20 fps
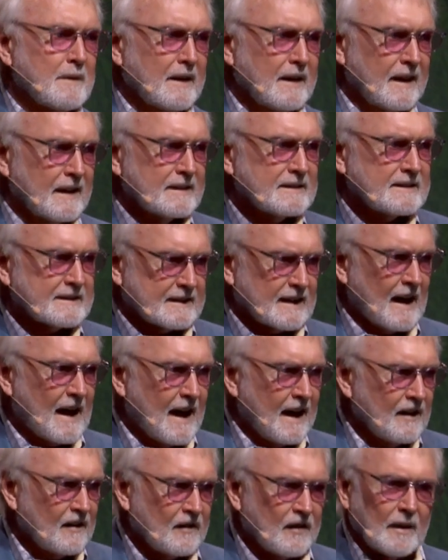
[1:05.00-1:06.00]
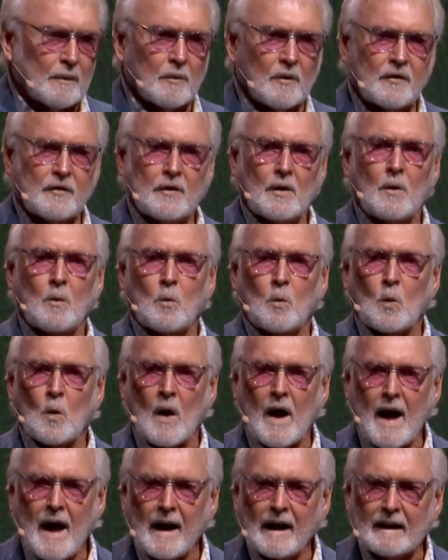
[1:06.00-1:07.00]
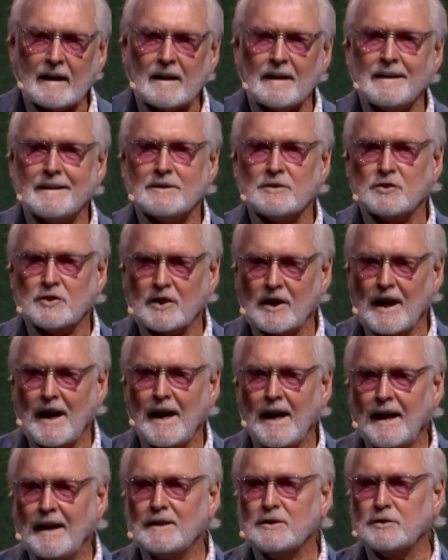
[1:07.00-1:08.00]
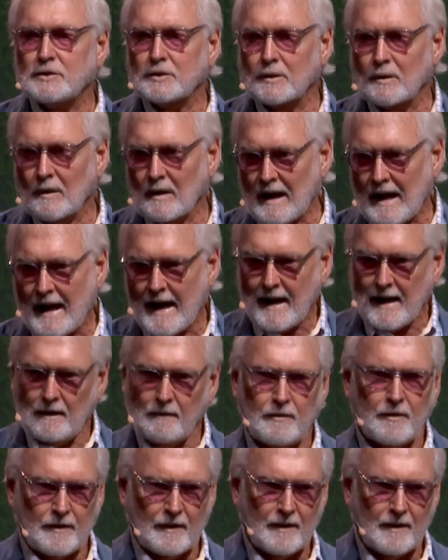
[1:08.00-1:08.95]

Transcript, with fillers: insights that would so radically change your life